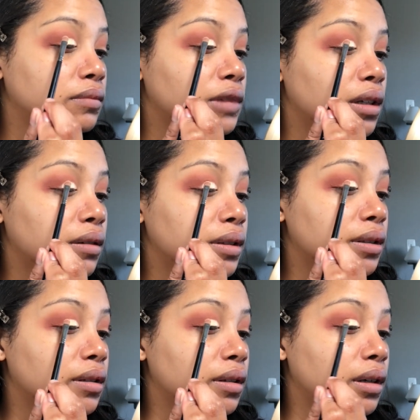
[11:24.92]
And we're just
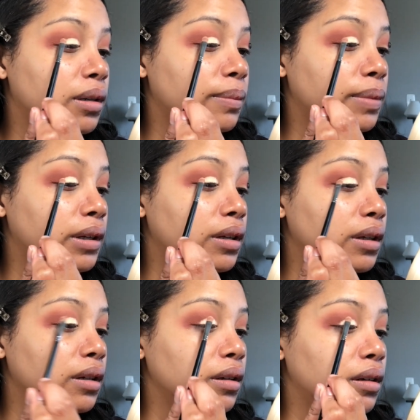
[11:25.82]
gonna kind of bring
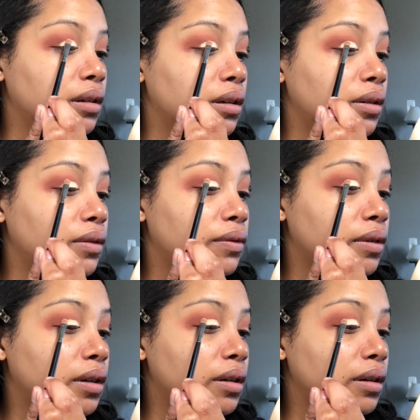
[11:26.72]
it
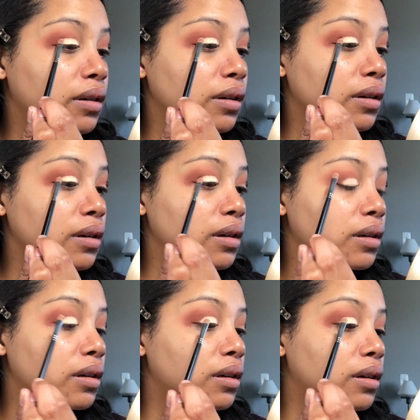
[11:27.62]
over.
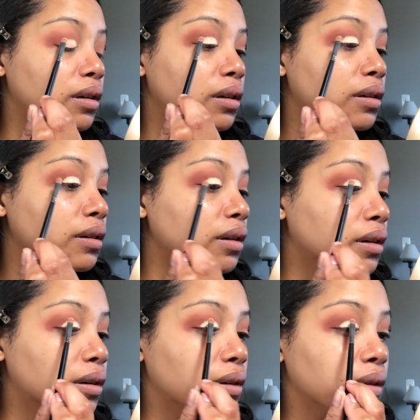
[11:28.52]
We're gonna
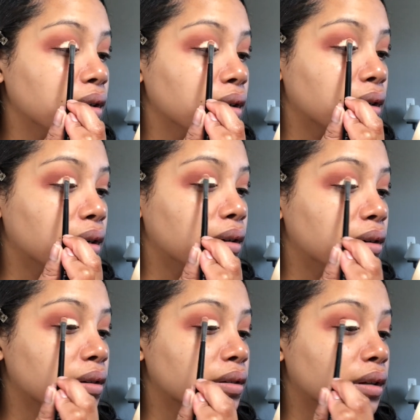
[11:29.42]
going kind of
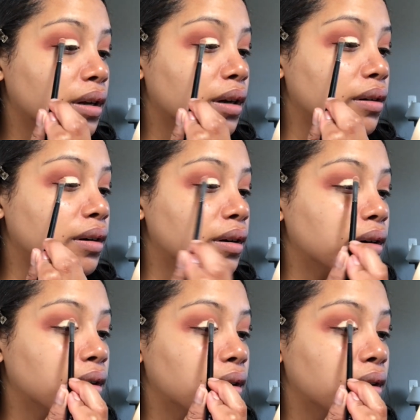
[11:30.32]
towards the outer
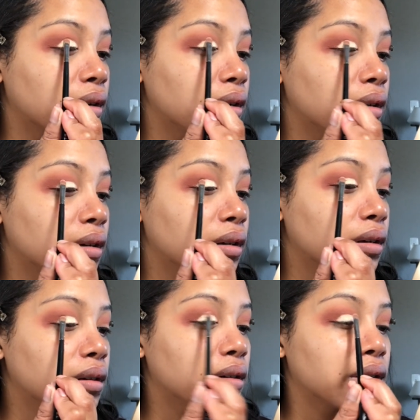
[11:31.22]

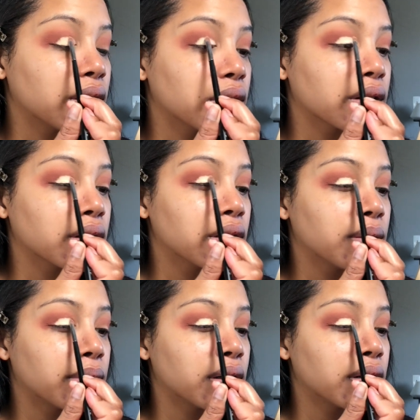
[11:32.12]
dark
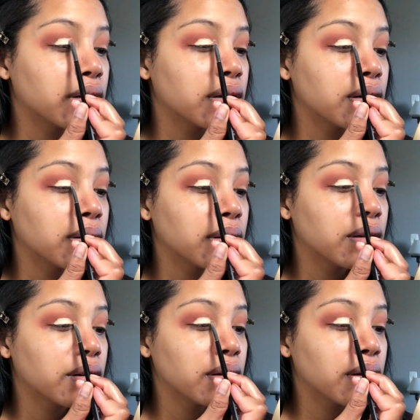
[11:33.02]
part.
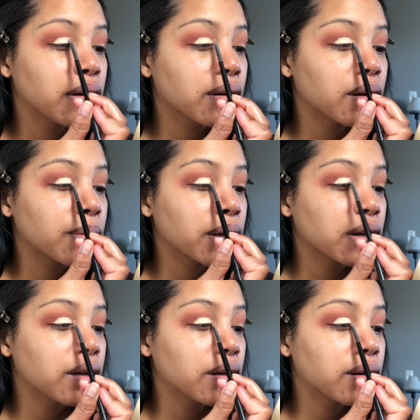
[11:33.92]
And you're gonna bring it
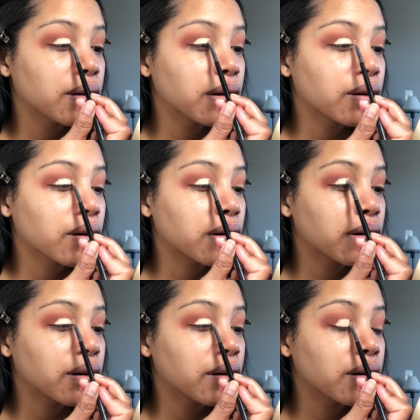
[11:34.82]
into your inner
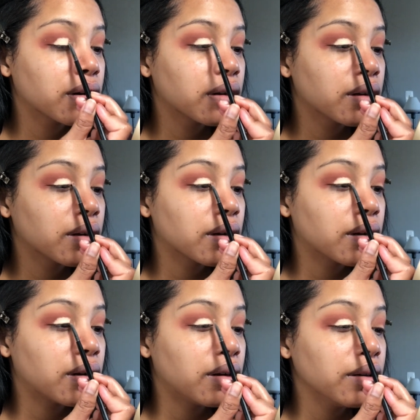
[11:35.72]
corner. Now
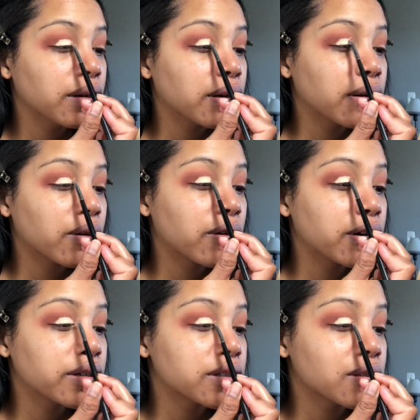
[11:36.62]
on your inner
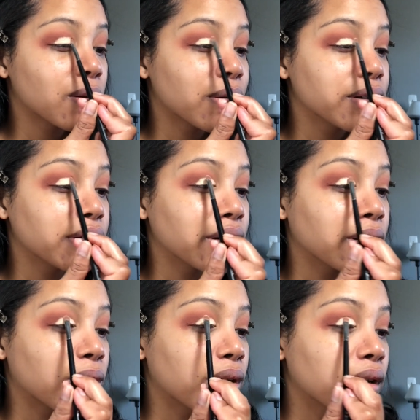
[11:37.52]
corner, just towards your inner
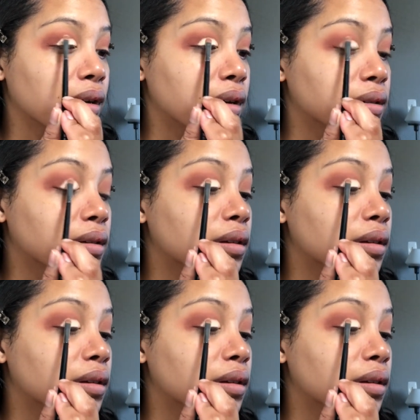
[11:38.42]
corner, you guys.